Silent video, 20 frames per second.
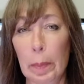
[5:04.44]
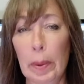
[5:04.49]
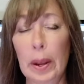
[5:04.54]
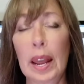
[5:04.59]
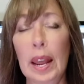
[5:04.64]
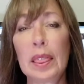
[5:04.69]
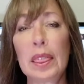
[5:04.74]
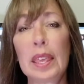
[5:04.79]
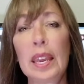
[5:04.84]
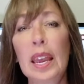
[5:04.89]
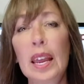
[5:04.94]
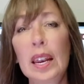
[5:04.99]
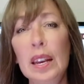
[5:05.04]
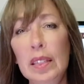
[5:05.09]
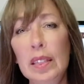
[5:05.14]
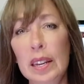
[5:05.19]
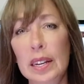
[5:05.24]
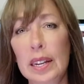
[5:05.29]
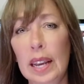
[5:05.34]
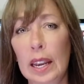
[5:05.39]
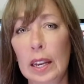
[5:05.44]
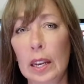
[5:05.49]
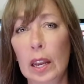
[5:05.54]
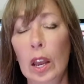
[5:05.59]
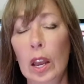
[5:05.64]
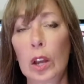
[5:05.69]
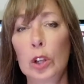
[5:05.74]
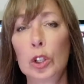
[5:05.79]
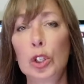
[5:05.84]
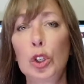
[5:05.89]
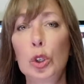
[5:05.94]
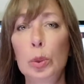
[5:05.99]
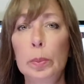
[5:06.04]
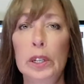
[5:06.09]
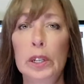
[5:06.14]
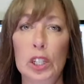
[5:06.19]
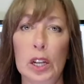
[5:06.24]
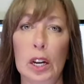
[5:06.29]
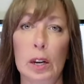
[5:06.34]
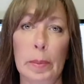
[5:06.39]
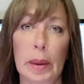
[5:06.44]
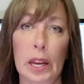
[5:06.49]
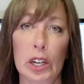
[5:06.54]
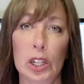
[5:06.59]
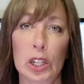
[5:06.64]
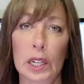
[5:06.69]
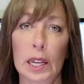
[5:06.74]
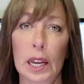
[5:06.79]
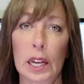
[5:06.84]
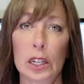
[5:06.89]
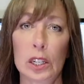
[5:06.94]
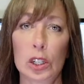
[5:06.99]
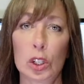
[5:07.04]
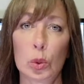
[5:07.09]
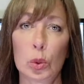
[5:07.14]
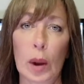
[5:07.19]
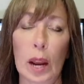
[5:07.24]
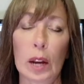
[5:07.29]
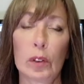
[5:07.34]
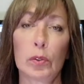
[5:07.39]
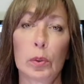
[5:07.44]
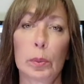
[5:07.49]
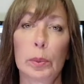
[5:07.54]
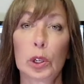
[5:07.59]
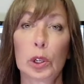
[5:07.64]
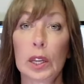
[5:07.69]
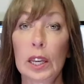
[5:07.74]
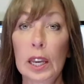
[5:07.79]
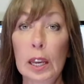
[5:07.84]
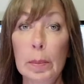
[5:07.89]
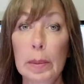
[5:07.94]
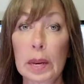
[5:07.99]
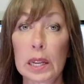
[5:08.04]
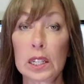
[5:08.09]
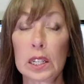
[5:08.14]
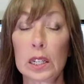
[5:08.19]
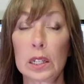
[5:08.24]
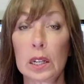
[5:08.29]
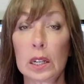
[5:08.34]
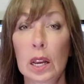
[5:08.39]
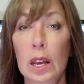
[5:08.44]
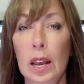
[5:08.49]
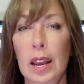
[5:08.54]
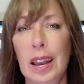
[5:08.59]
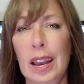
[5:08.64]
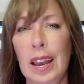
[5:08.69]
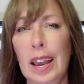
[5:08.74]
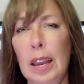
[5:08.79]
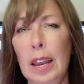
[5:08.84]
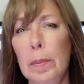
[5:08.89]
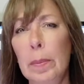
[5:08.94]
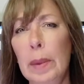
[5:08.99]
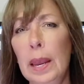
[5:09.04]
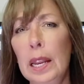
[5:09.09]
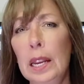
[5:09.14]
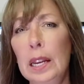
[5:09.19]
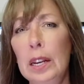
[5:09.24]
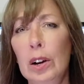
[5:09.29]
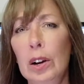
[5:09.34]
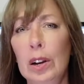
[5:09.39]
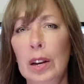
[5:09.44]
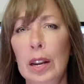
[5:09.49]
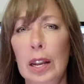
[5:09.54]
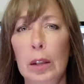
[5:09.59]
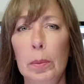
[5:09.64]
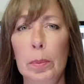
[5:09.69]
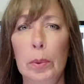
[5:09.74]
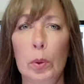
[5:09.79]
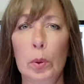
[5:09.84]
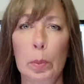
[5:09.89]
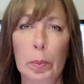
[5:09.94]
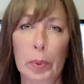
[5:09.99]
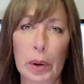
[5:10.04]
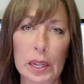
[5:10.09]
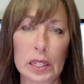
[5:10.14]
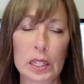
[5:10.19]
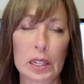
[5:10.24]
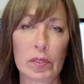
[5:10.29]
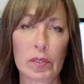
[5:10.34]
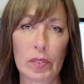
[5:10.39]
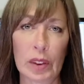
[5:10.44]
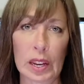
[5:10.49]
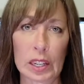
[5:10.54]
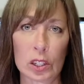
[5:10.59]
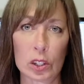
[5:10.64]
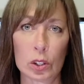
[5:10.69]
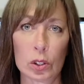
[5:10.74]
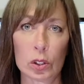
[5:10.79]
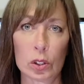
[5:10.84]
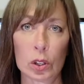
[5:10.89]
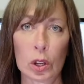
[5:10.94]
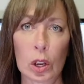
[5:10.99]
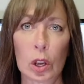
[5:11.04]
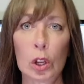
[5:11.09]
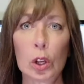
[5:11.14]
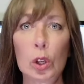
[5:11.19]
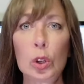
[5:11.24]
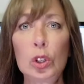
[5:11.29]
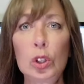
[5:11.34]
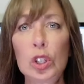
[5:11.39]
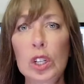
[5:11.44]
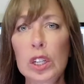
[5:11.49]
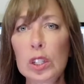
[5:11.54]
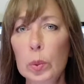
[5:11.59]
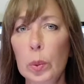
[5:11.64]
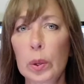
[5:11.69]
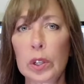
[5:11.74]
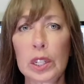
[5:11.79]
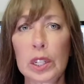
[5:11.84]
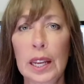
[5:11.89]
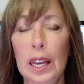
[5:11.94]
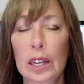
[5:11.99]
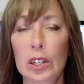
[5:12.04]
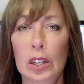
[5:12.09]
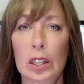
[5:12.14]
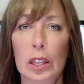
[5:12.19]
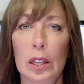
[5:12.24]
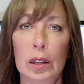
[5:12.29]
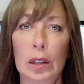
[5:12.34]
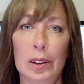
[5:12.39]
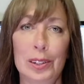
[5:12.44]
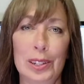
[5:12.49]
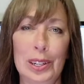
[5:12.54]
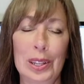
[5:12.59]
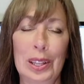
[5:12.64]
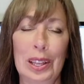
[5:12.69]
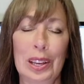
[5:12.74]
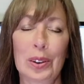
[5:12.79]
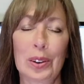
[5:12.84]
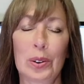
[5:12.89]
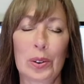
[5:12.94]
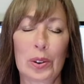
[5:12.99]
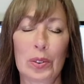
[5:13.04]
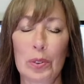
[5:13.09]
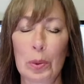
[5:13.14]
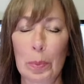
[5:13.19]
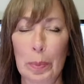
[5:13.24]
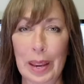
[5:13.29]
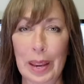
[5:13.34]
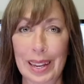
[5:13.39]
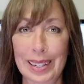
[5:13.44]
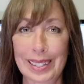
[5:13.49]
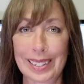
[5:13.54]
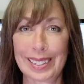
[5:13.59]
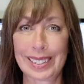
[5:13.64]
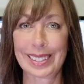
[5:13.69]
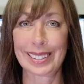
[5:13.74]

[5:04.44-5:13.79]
at the end of the day, too much animation can distract from your key message and may not help you impress investors who just want to get to the core of your pitch.